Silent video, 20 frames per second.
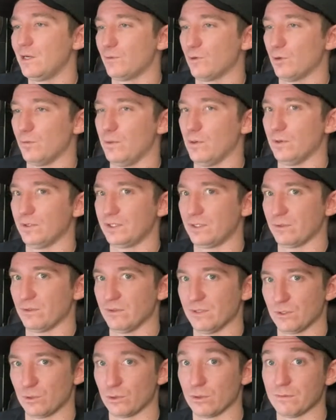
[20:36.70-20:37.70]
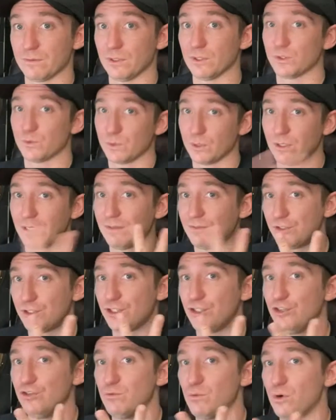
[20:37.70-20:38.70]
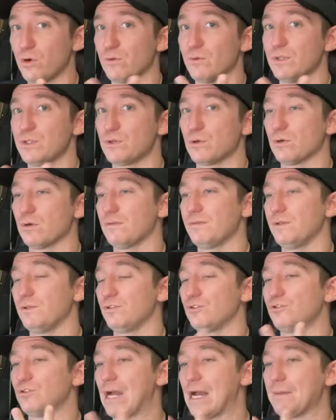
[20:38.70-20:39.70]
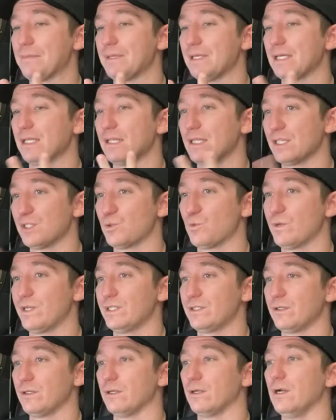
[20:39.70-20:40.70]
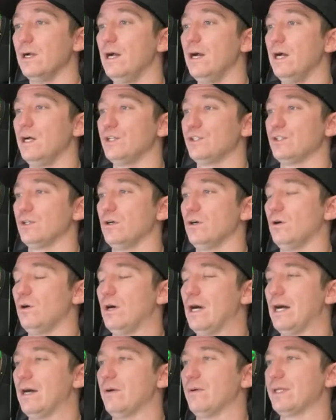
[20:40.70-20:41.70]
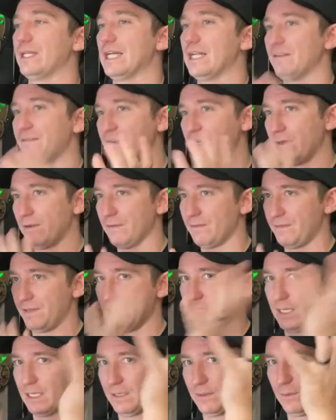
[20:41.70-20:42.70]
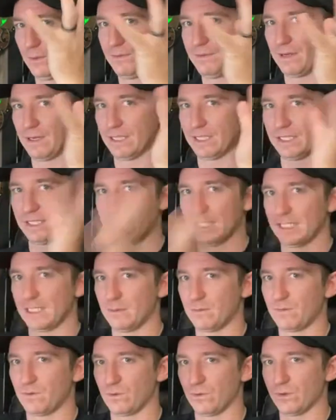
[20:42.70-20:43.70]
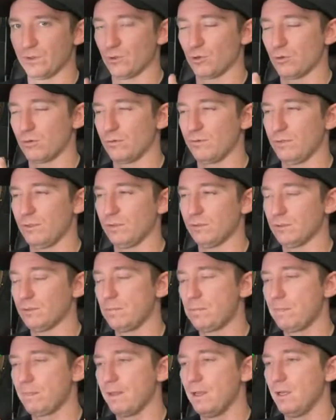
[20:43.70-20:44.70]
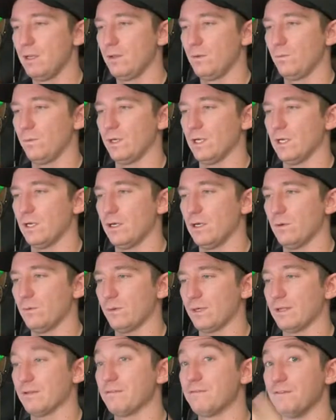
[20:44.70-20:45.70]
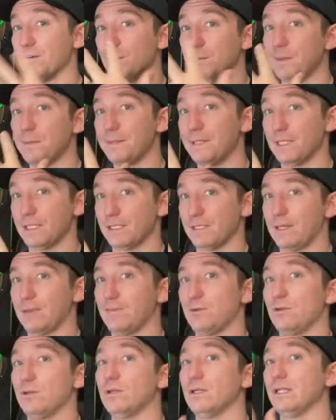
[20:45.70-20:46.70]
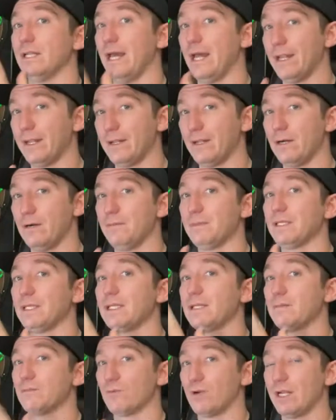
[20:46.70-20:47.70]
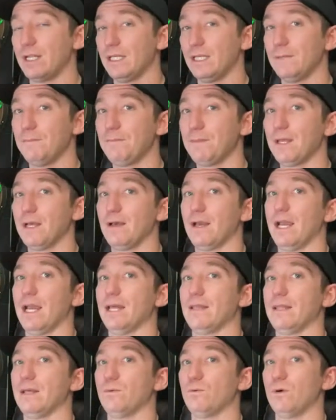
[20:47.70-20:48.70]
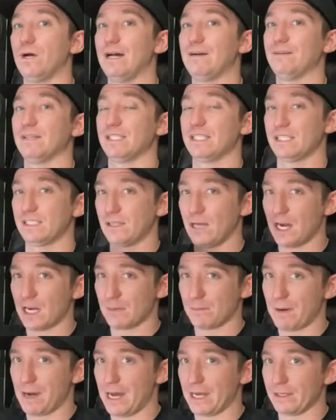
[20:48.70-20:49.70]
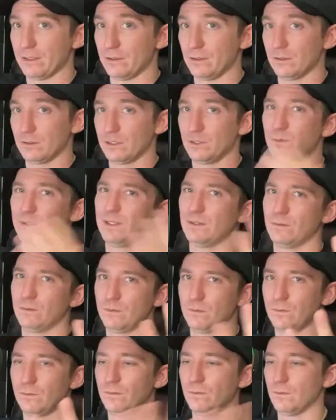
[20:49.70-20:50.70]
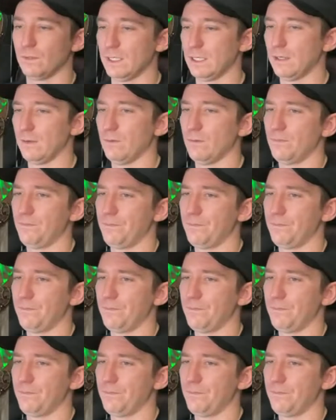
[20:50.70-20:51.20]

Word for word: we'll post the resort reviews. We only have two more resort reviews dropping this winter. So we kind of found a, uh, we found a system for resort reviews where we're gonna film them in the summer and edit them and get them ready, and then we'll have a stockpile because we uh,